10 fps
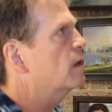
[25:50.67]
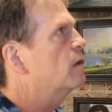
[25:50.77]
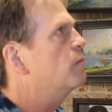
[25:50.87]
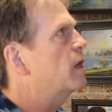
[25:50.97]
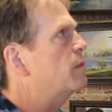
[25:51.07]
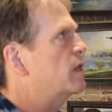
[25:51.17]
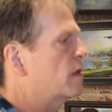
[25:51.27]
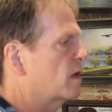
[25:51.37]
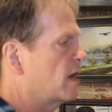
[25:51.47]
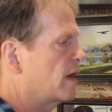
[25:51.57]
And maybe
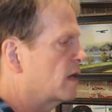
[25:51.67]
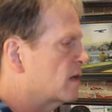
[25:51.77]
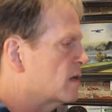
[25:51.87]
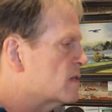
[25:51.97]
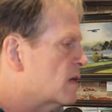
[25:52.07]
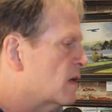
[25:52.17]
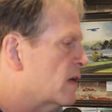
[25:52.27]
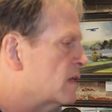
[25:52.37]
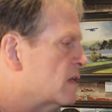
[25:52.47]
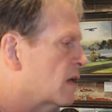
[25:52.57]
the light is
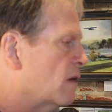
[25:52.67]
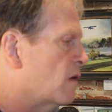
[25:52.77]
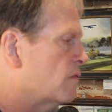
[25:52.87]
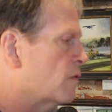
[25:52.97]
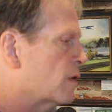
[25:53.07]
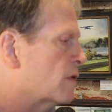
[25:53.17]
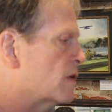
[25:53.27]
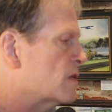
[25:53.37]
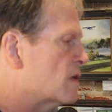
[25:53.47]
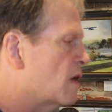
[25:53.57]
glinting off one of
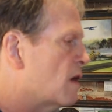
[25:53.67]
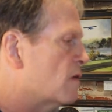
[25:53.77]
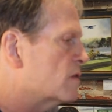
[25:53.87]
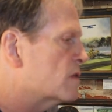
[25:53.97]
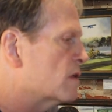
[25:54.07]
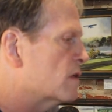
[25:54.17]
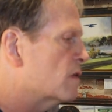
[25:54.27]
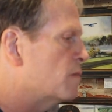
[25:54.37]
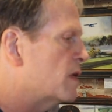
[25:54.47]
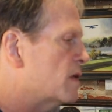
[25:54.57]
these logs a
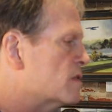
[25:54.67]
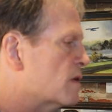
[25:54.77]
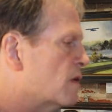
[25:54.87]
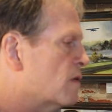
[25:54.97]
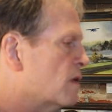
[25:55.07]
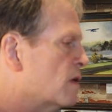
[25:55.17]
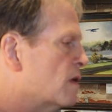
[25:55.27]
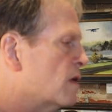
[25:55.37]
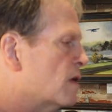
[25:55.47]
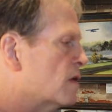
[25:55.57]
little bit, so
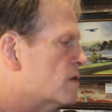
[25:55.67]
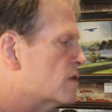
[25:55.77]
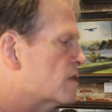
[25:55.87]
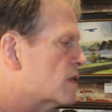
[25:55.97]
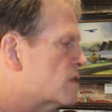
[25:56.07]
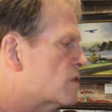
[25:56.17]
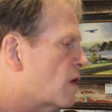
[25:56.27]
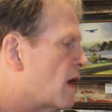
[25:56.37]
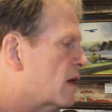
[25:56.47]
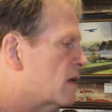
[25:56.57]
just
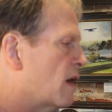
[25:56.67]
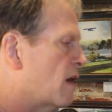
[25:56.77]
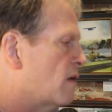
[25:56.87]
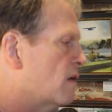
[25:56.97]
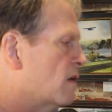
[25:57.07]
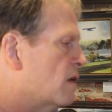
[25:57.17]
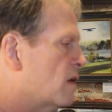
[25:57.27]
extract out